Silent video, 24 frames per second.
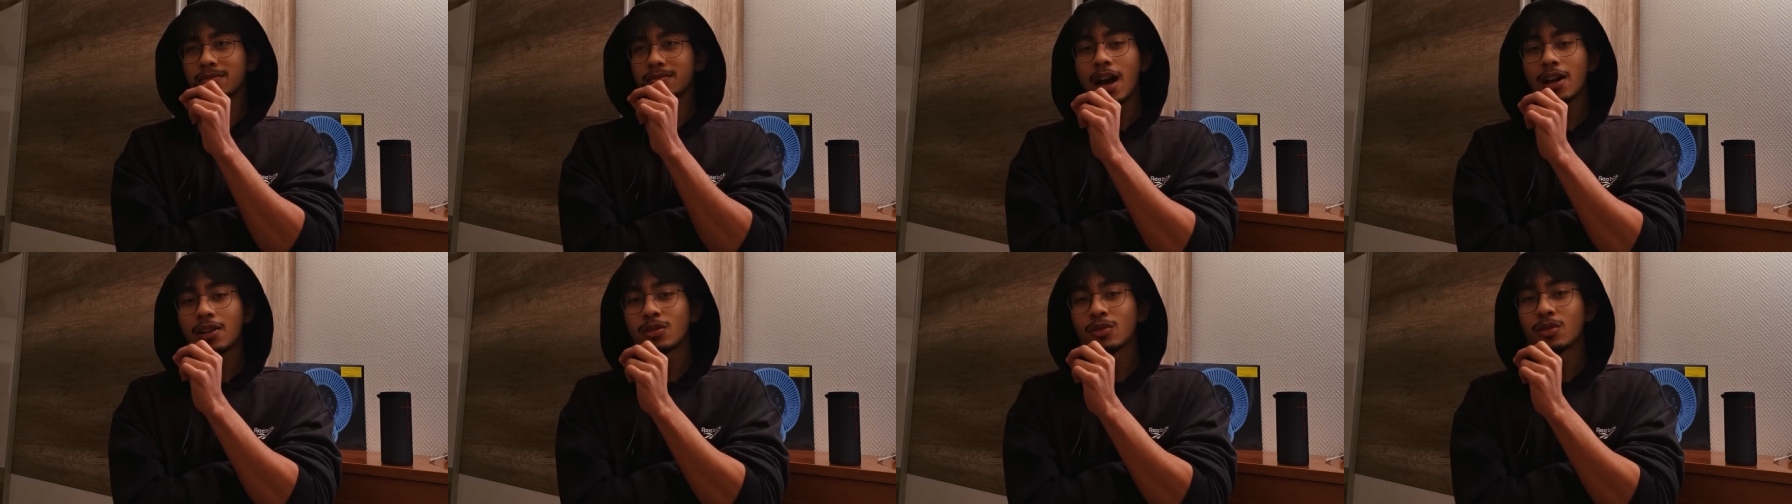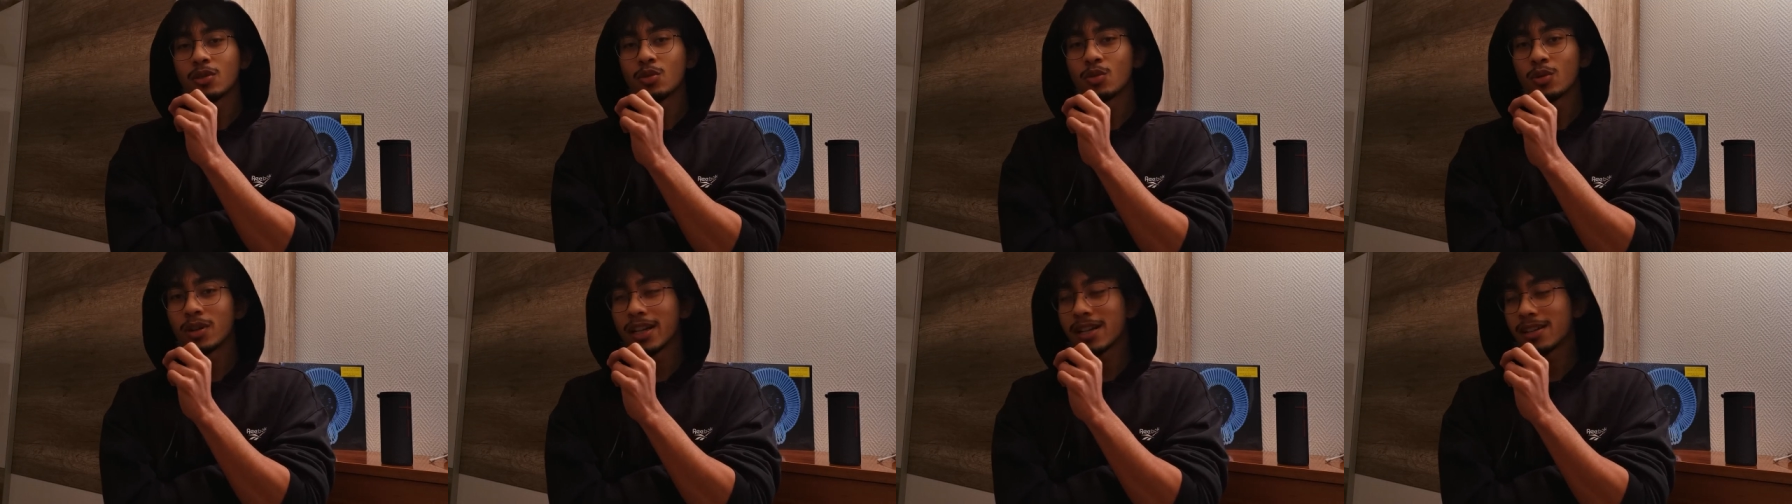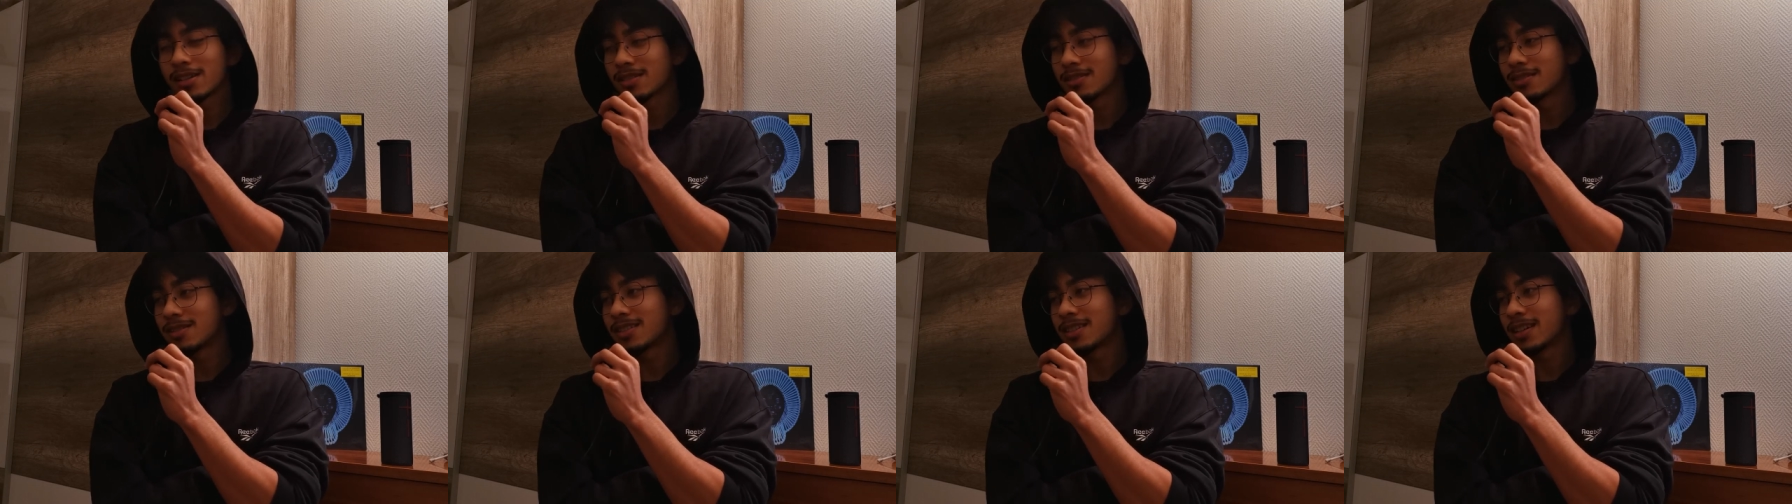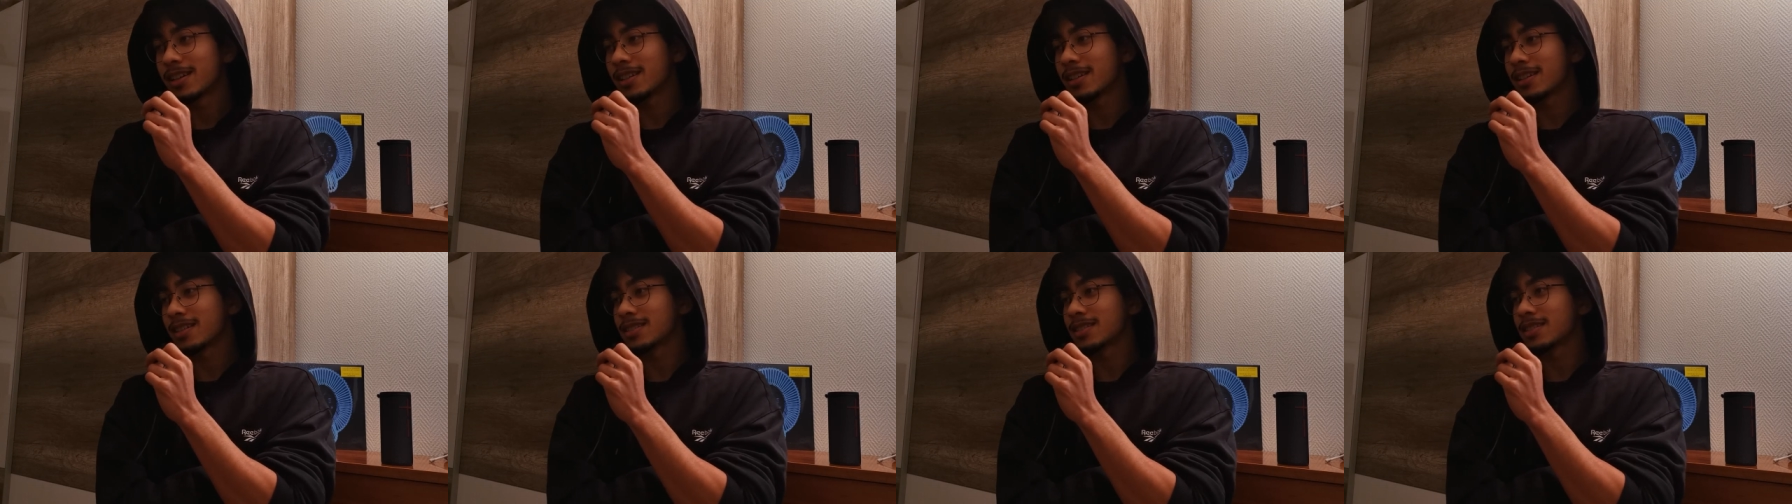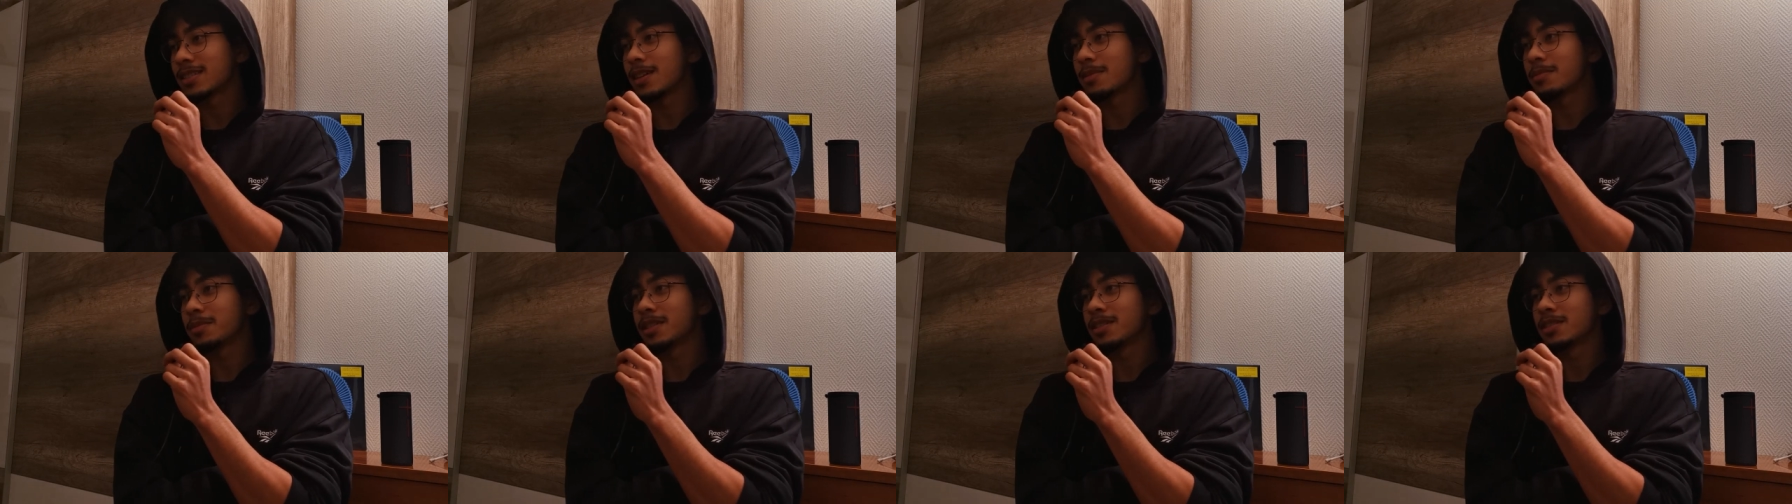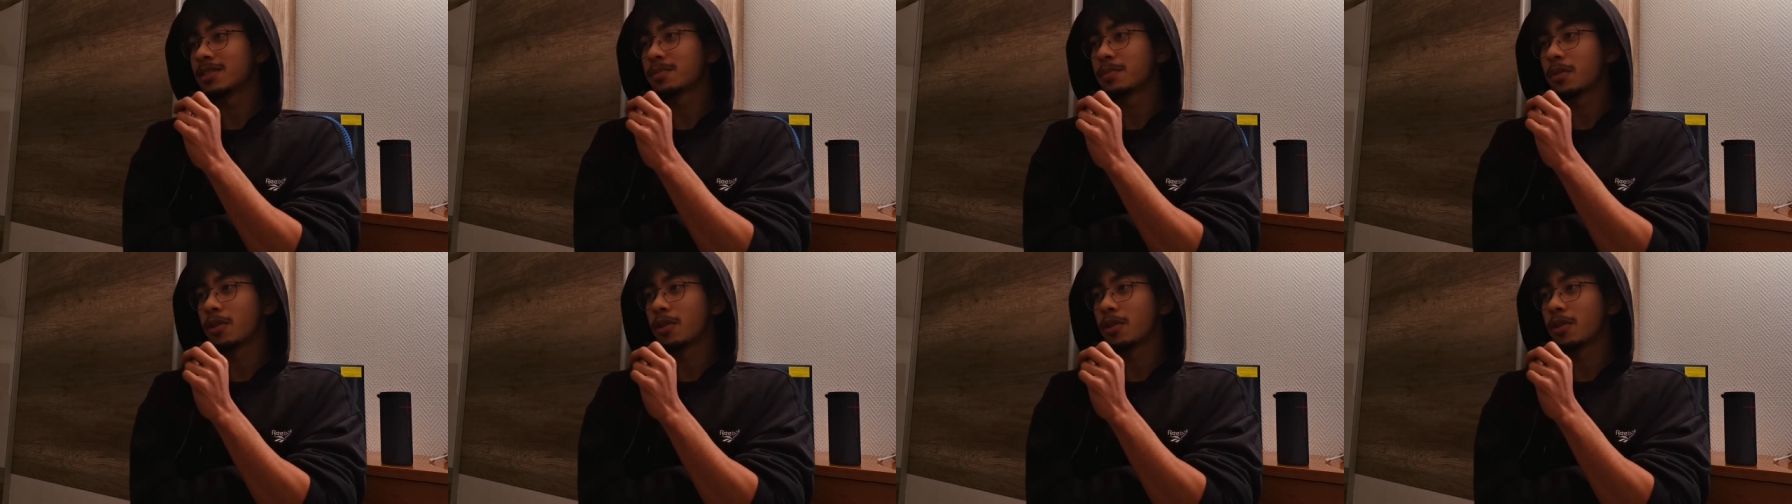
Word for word: I don't know what else to say except it's